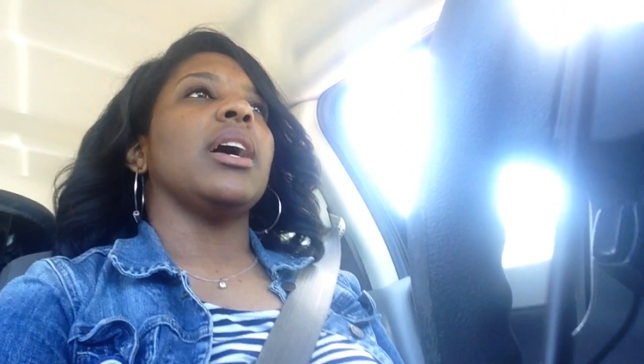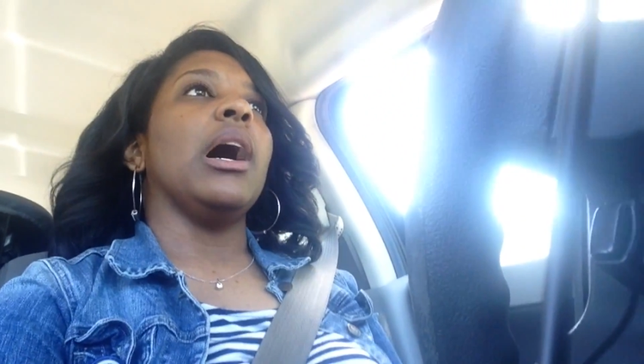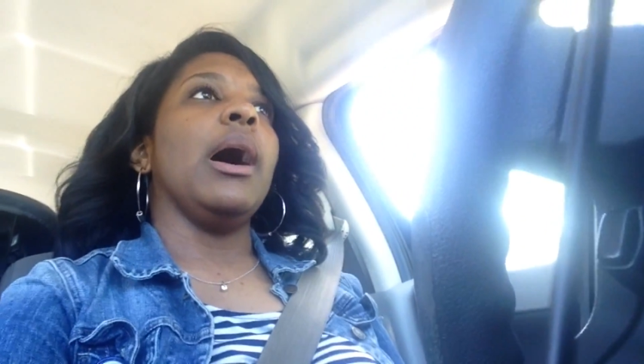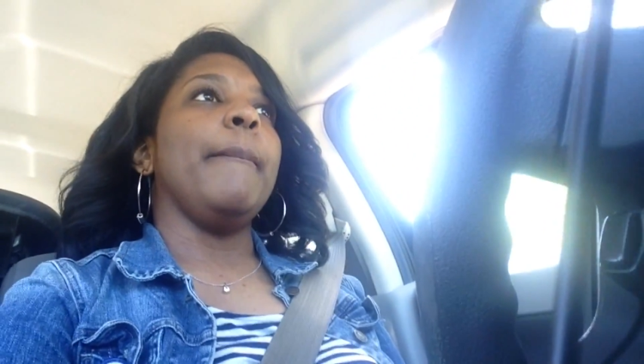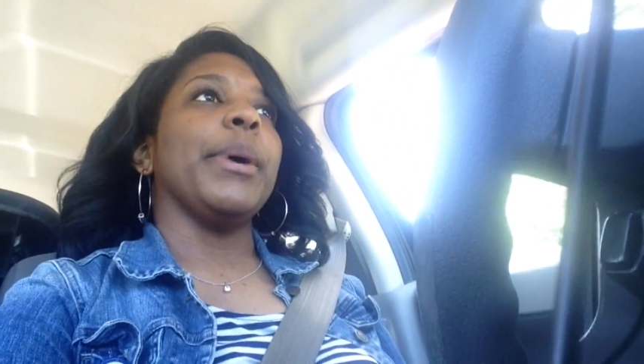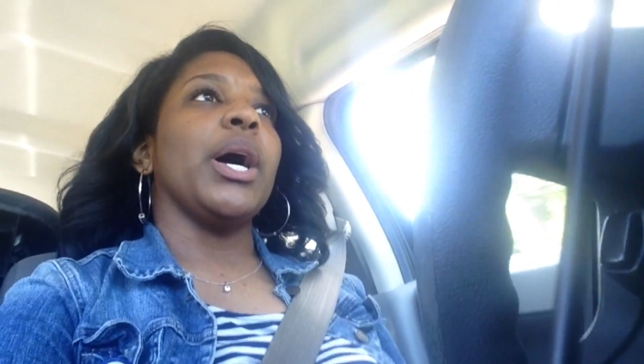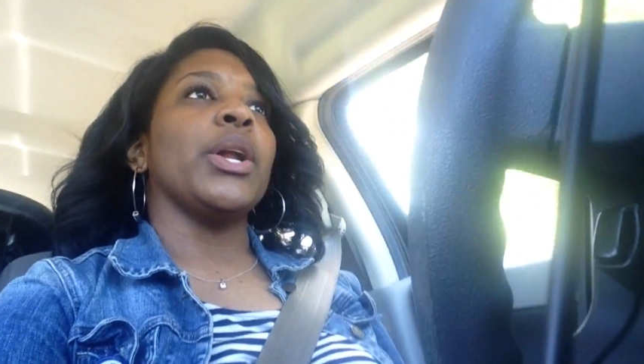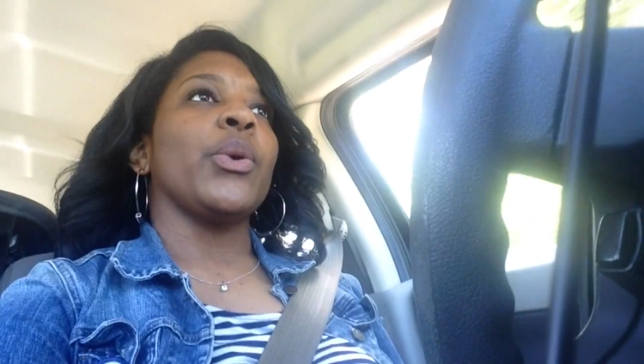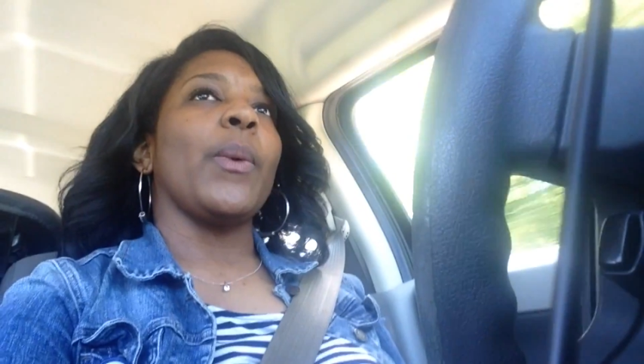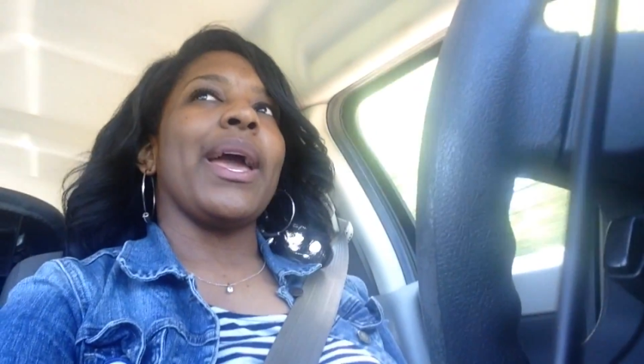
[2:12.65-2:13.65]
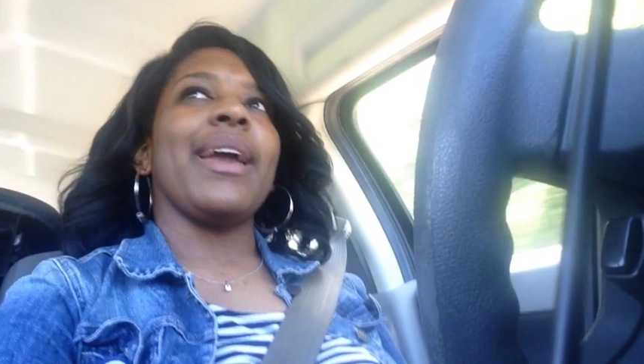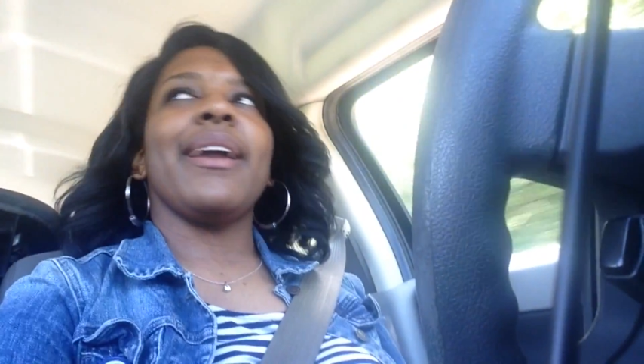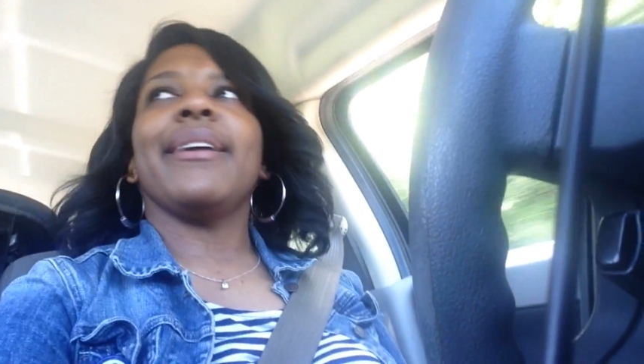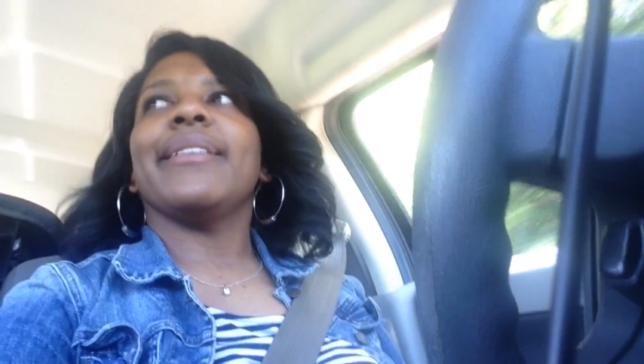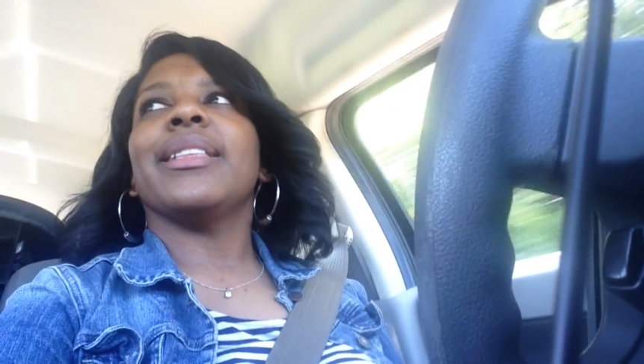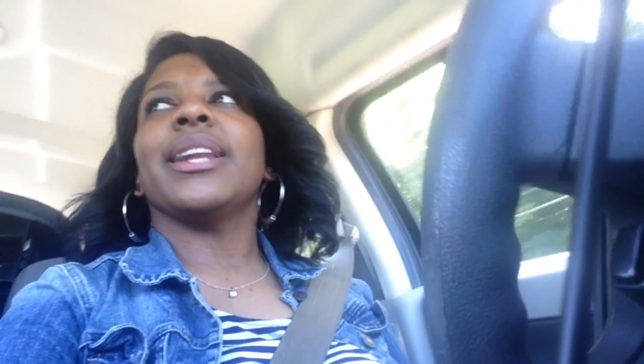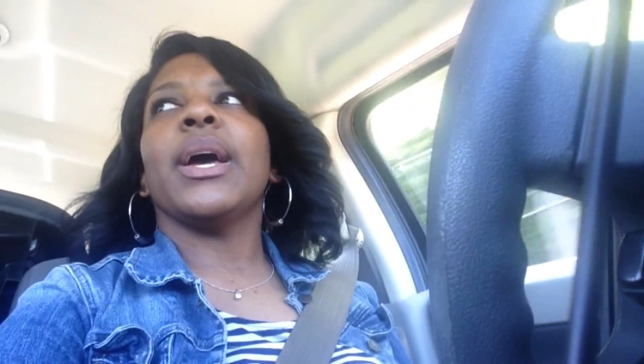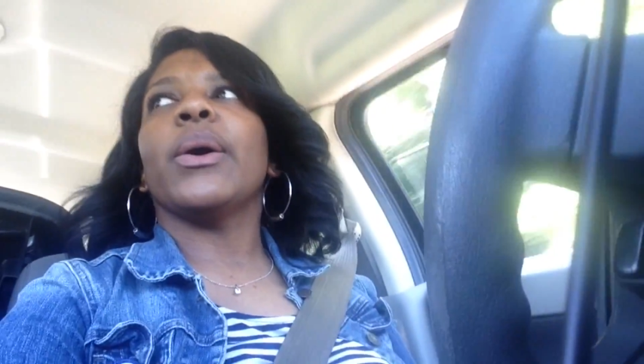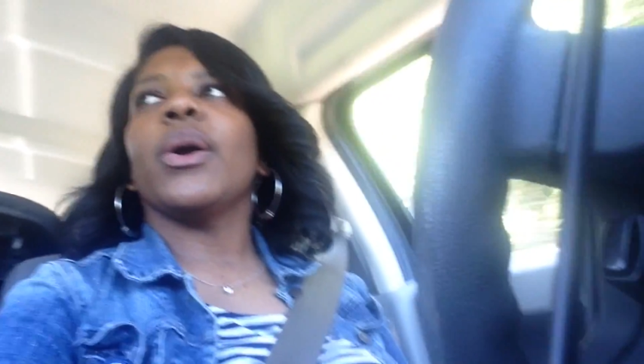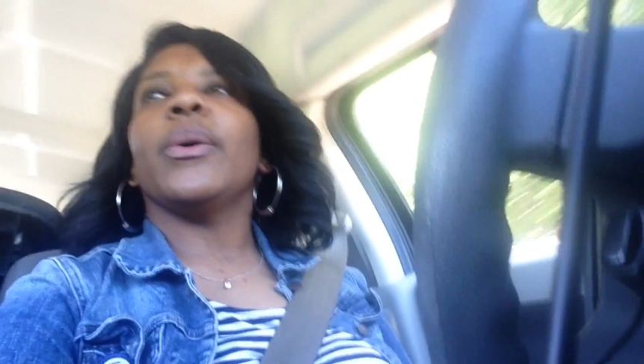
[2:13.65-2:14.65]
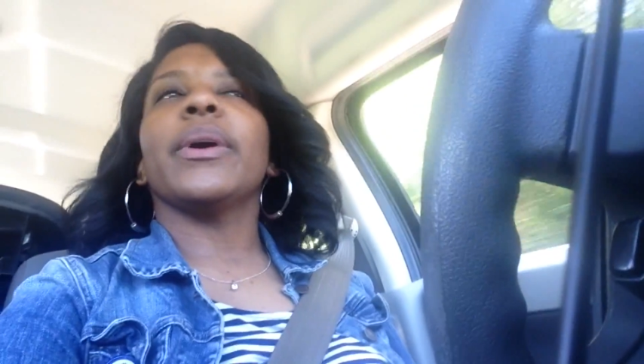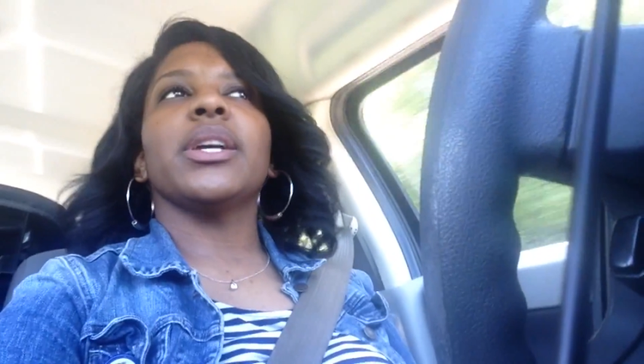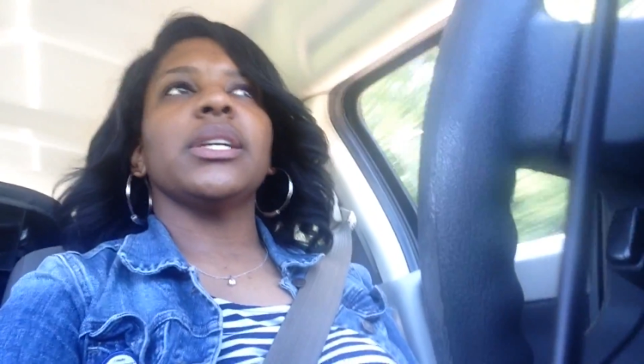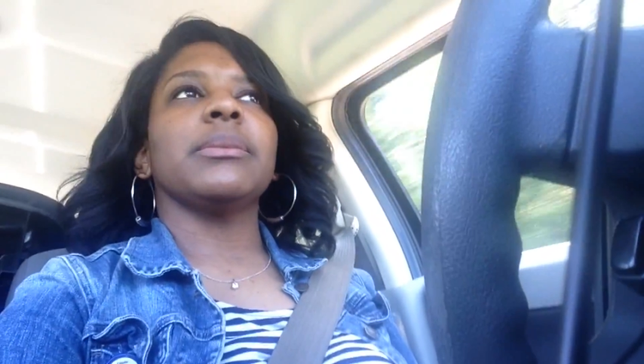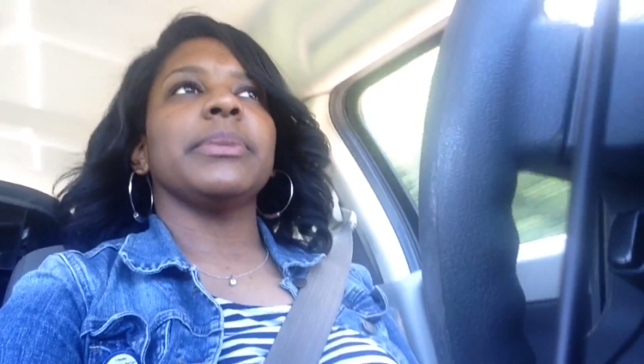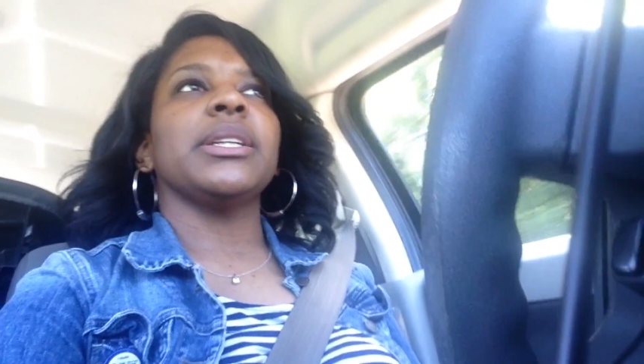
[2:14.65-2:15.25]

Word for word: up and away and then I'll go and cook.